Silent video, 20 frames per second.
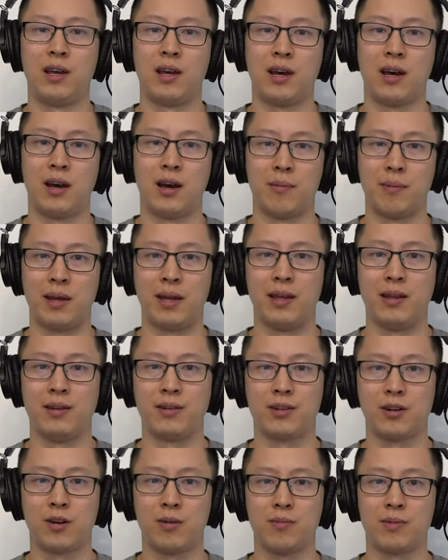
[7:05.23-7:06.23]
Um, in
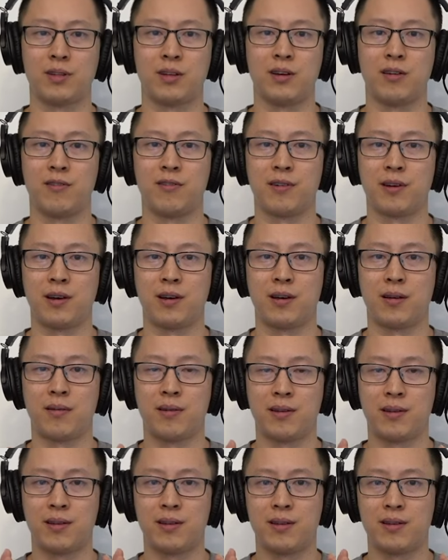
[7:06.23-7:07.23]
terms of, uh,
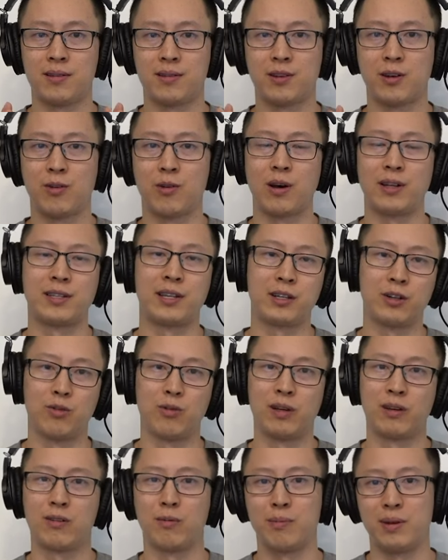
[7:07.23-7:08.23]
so a single
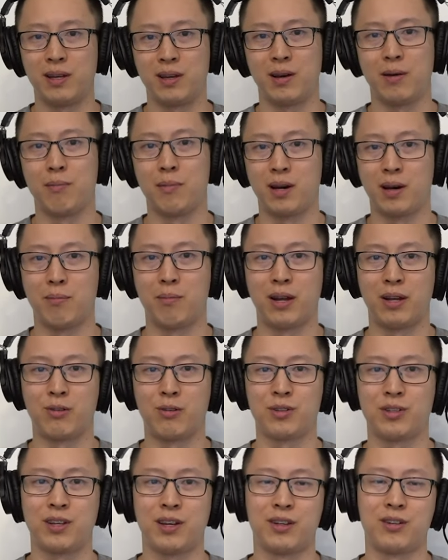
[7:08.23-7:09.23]
week would be a, a
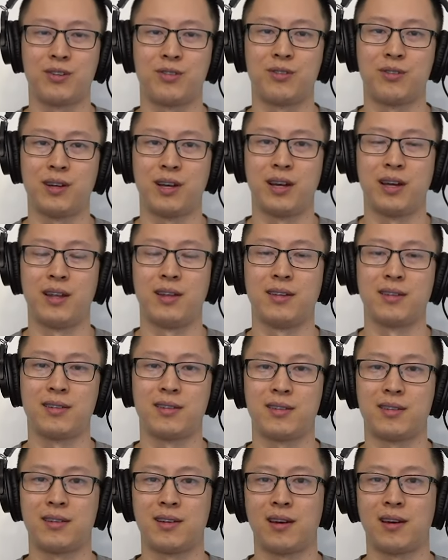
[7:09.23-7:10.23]
microcycle, and
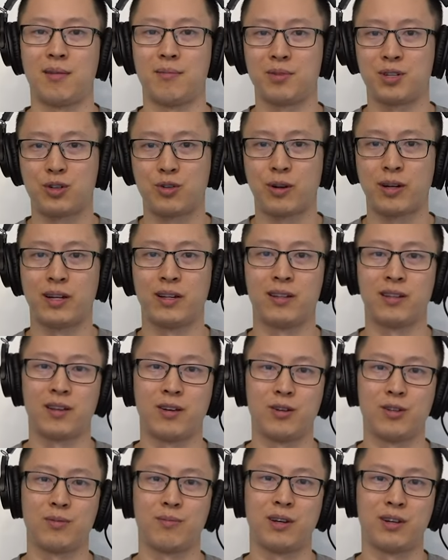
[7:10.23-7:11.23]
um, stringing
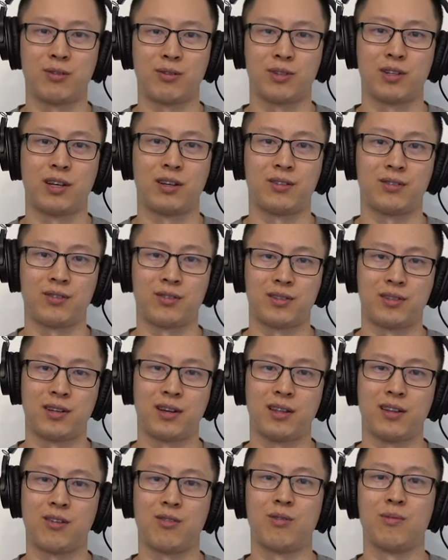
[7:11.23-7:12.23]
those microcycles
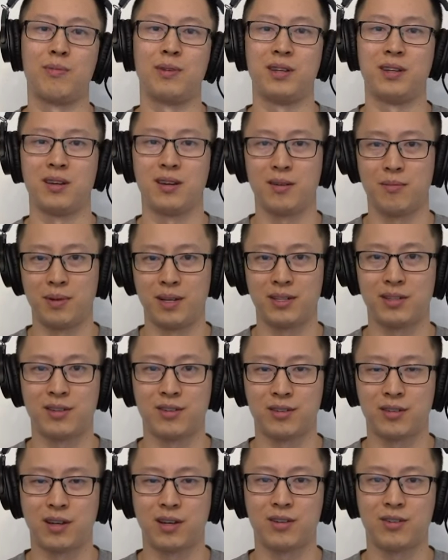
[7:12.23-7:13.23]
together would be a
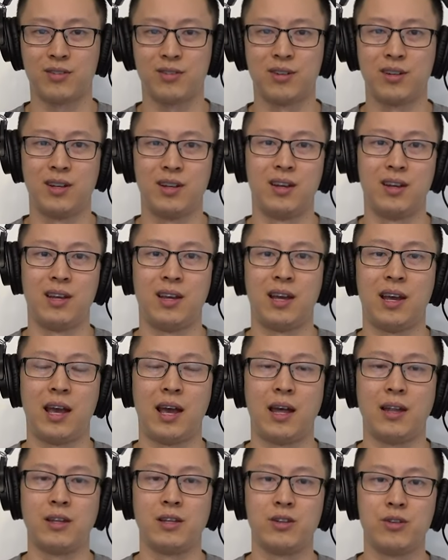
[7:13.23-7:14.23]
mesocycle.
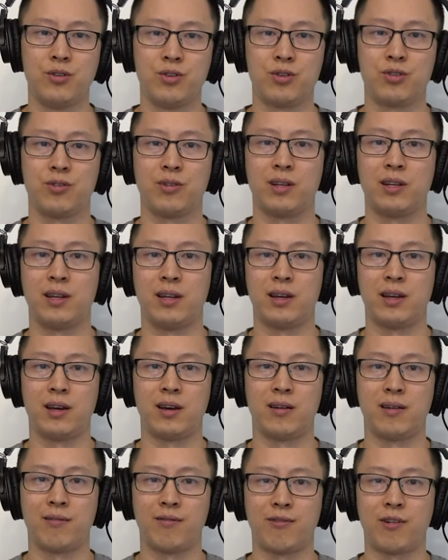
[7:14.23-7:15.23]
And usually
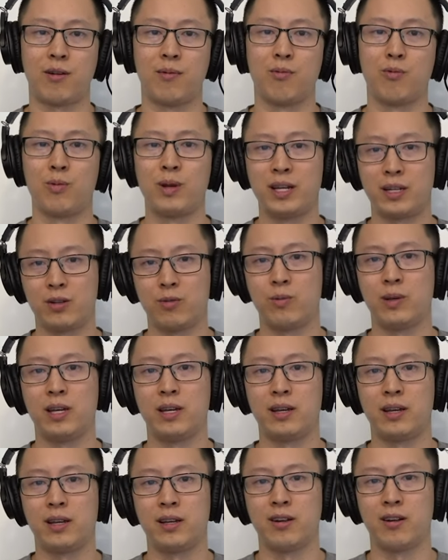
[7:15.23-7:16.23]
from week to week,
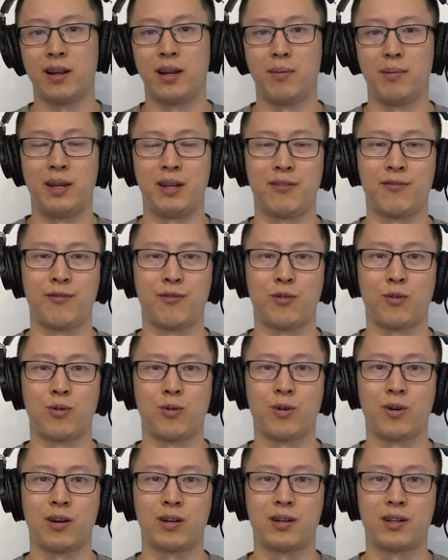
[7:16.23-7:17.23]
you're aiming
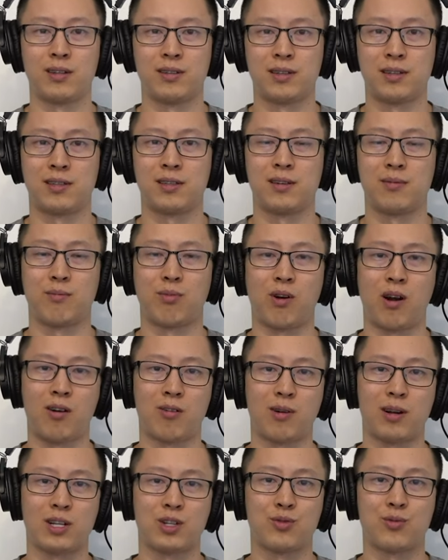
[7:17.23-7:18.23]
for consistent
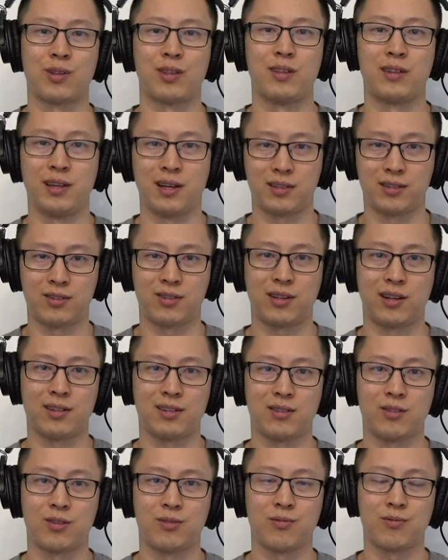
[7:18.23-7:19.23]
progress with the exercise
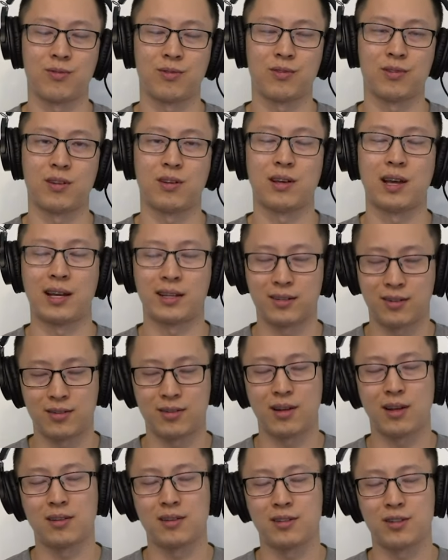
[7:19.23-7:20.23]
or
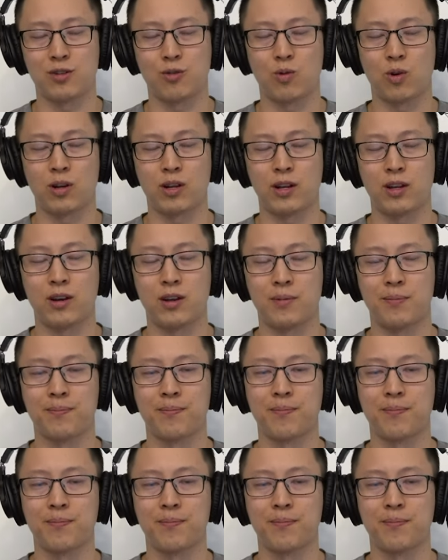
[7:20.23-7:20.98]
exercises you're working on.